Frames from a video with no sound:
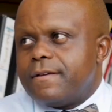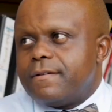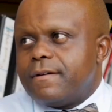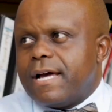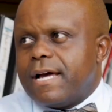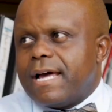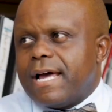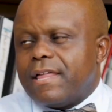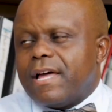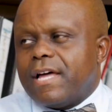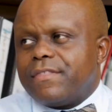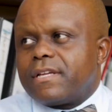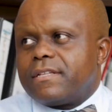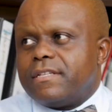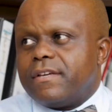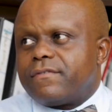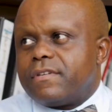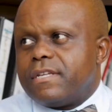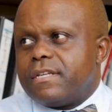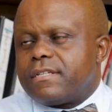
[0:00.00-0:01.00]
I think
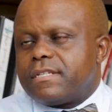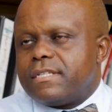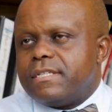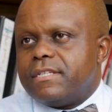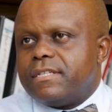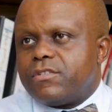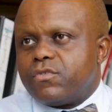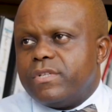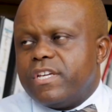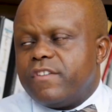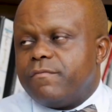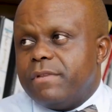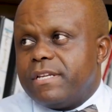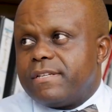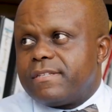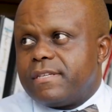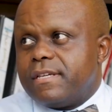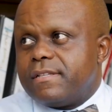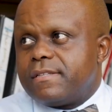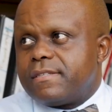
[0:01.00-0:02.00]
definitely it would have made
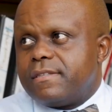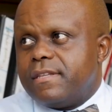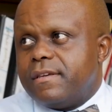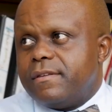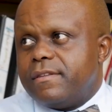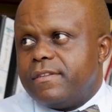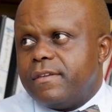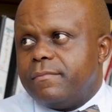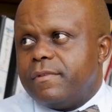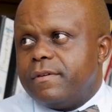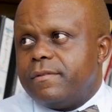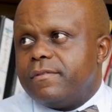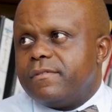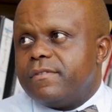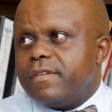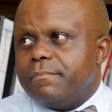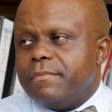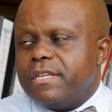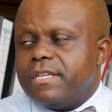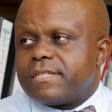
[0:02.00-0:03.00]
sense.
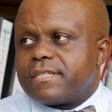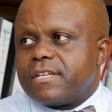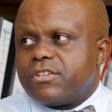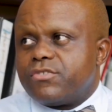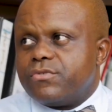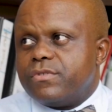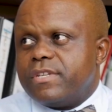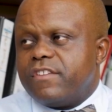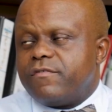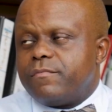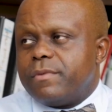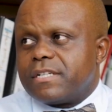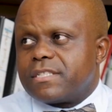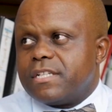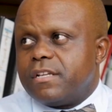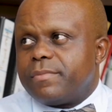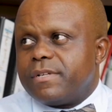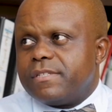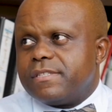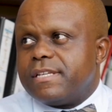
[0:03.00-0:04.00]
The minister should have
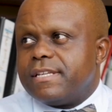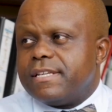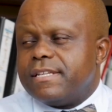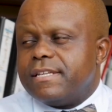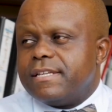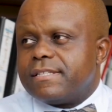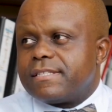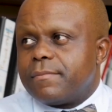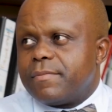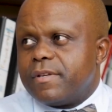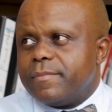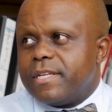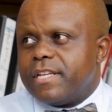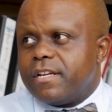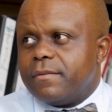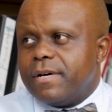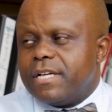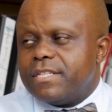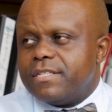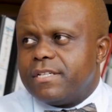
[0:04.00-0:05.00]
actually presented a
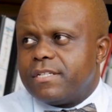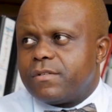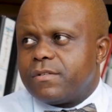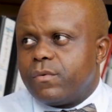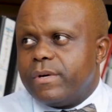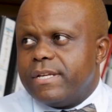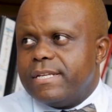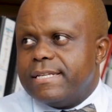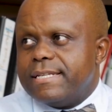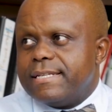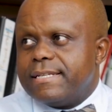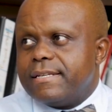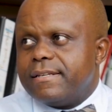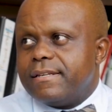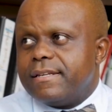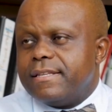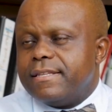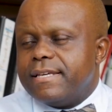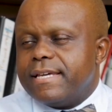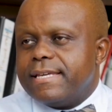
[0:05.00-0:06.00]
supplementary budget when
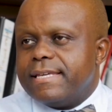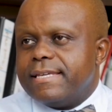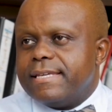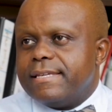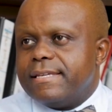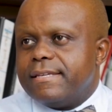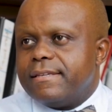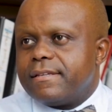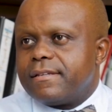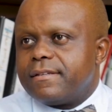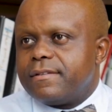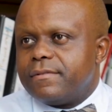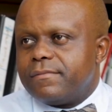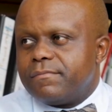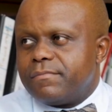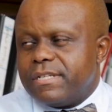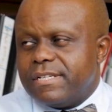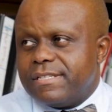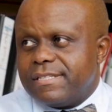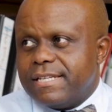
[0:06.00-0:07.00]
they
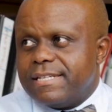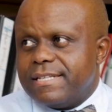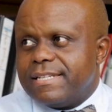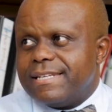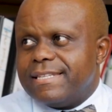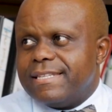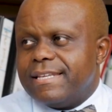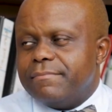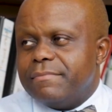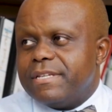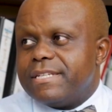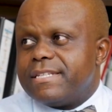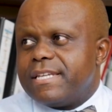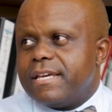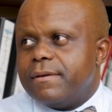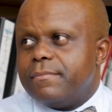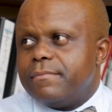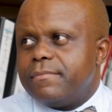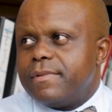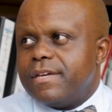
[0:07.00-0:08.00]
presented the
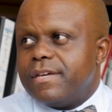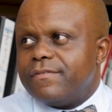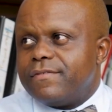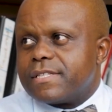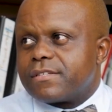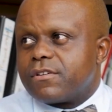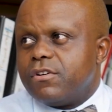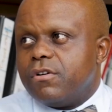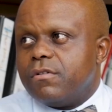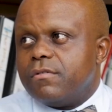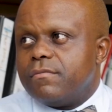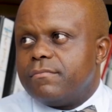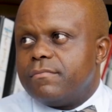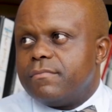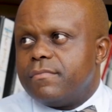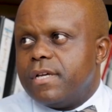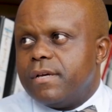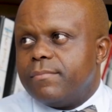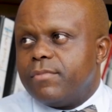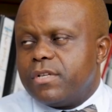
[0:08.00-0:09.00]
midterm fiscal
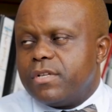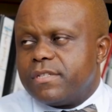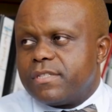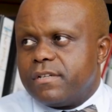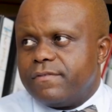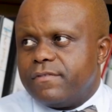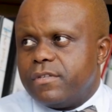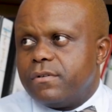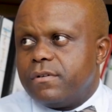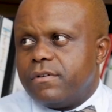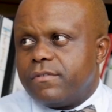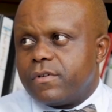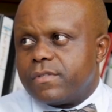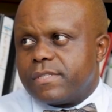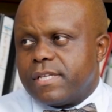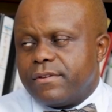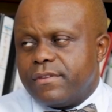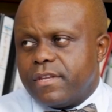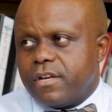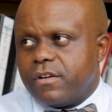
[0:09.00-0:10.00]
policy review. Of course,
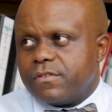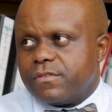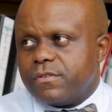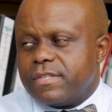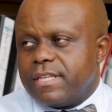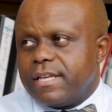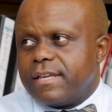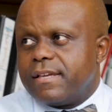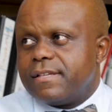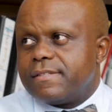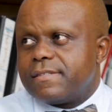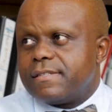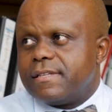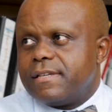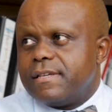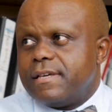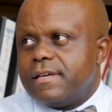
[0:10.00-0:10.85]
that was not the case.